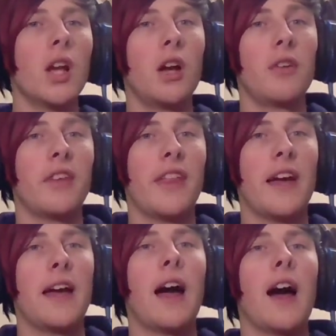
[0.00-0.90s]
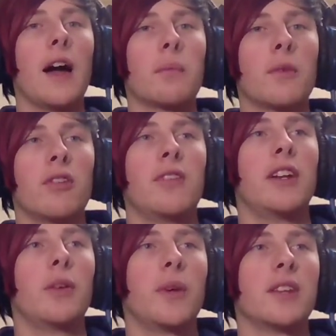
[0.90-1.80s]
over there, I'm currently
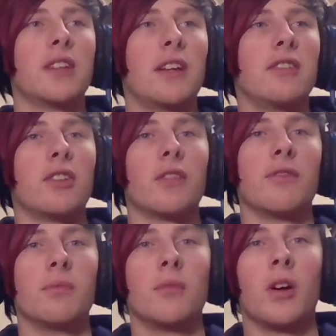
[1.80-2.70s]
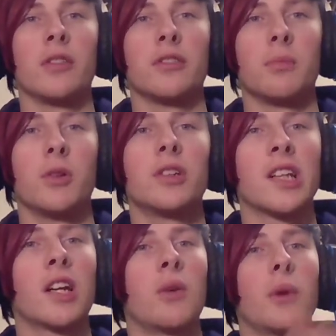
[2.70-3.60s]
doing a series on
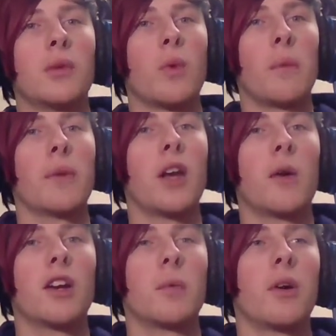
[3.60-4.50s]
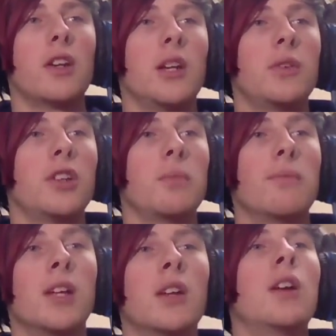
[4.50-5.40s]
Subnautica, which won't be going up on YouTube.
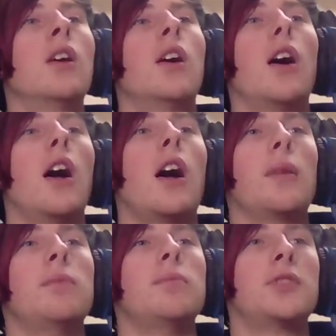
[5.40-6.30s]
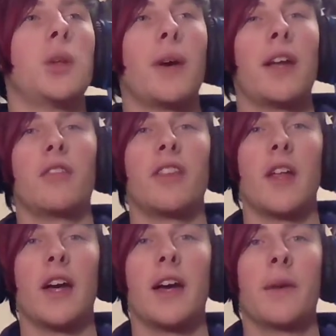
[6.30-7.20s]
So head over
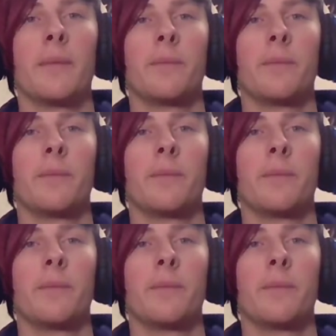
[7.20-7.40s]
there.